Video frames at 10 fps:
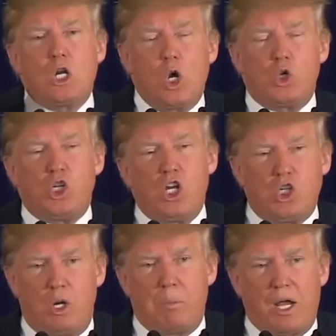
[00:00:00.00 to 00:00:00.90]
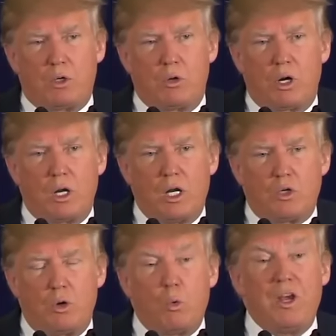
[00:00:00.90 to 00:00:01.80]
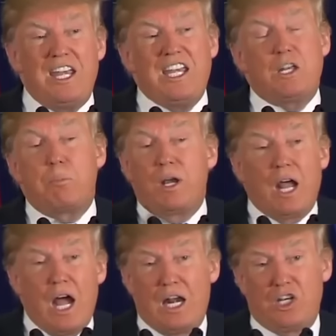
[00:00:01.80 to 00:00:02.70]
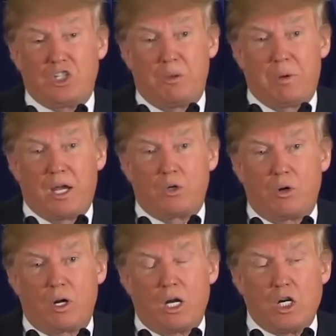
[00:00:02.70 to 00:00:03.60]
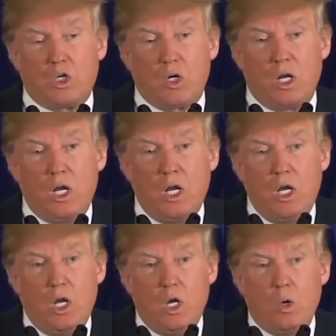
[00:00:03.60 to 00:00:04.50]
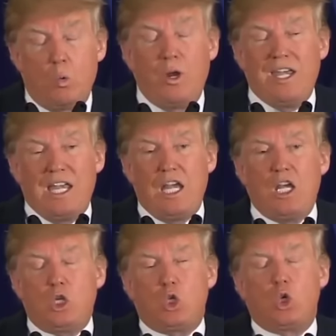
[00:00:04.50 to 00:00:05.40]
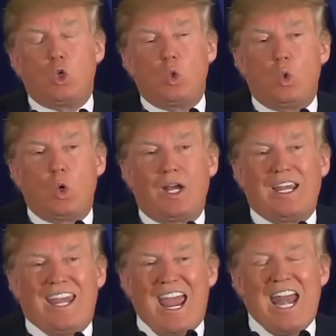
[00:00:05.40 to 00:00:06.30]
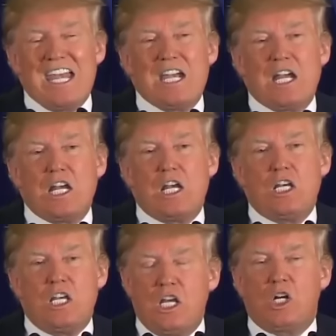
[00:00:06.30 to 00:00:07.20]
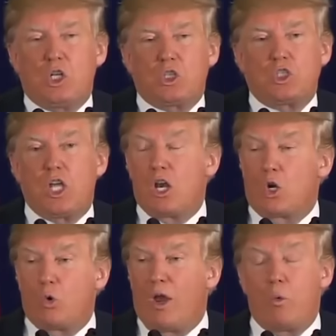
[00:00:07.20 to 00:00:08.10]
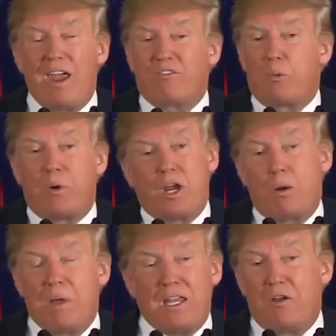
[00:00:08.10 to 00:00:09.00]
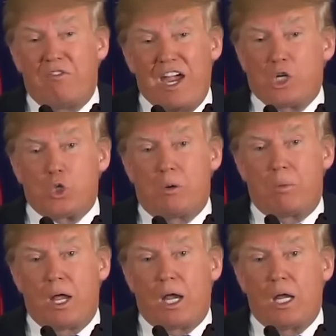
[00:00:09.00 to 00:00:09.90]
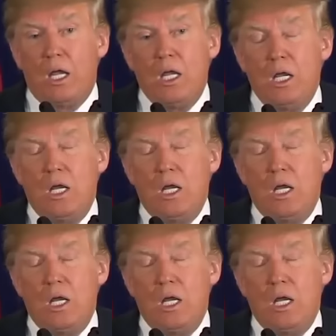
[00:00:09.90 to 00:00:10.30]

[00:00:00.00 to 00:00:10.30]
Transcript: negotiation back to our country. We need to bring honesty back to our country. We need to get deals that are great. We have to bring our manufacturing back.